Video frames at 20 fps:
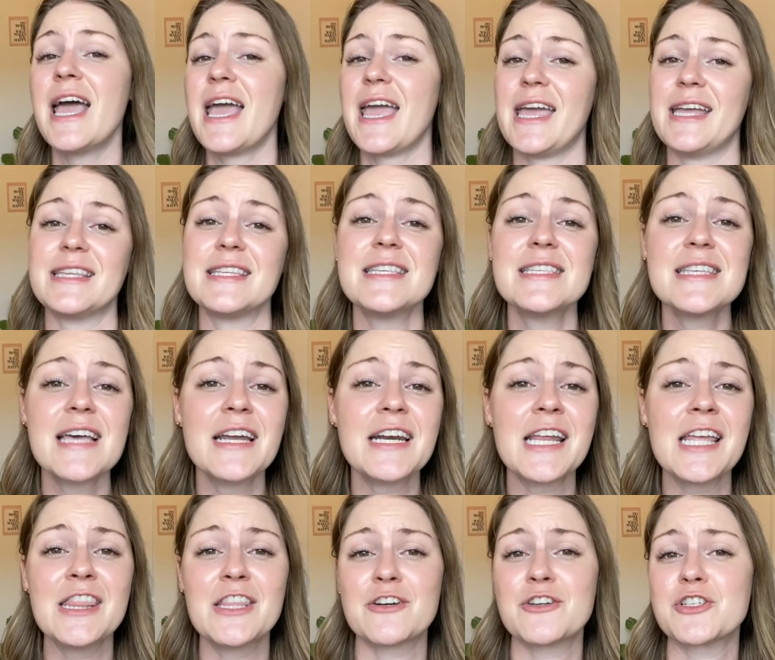It's
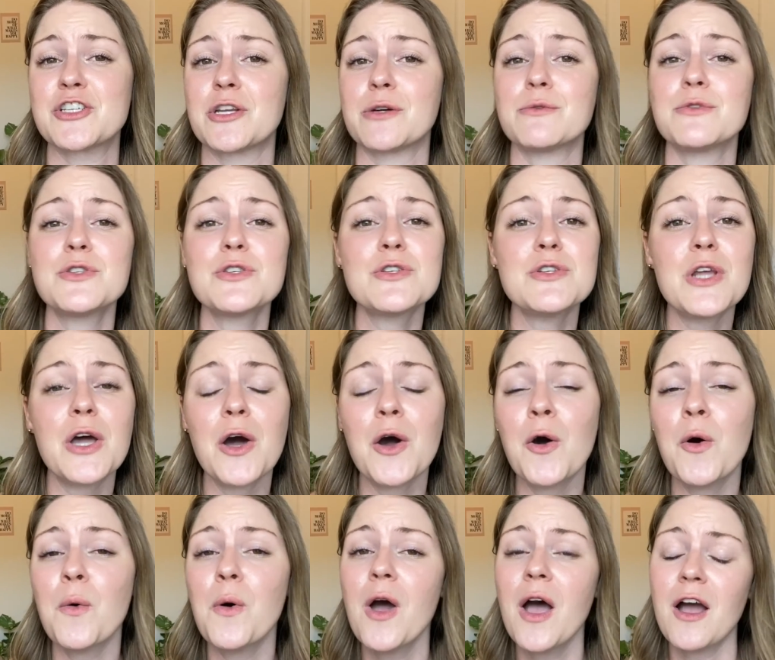sunny. There's no
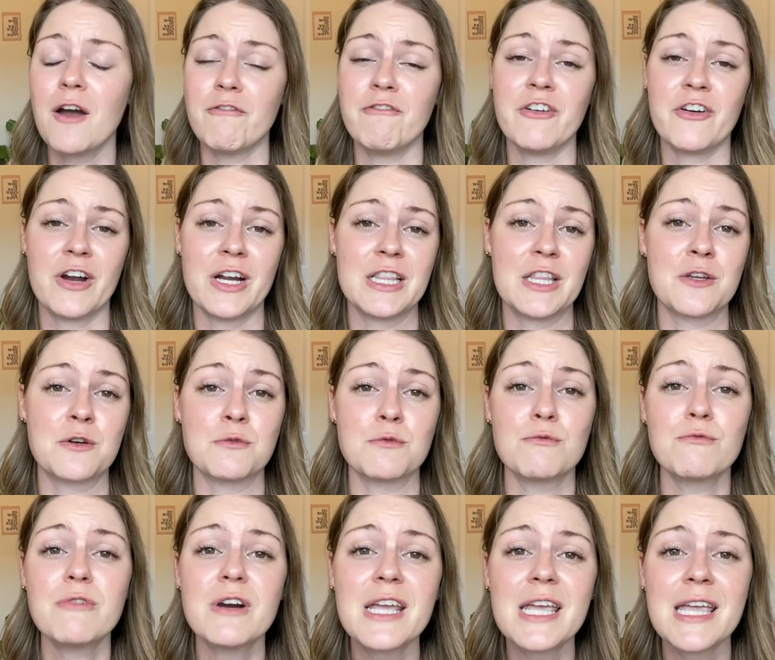snow, very little
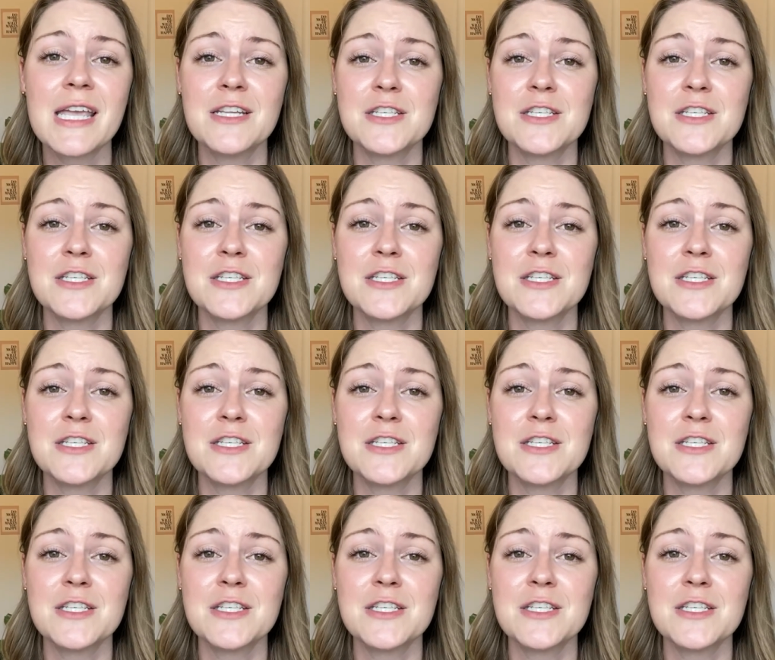rain.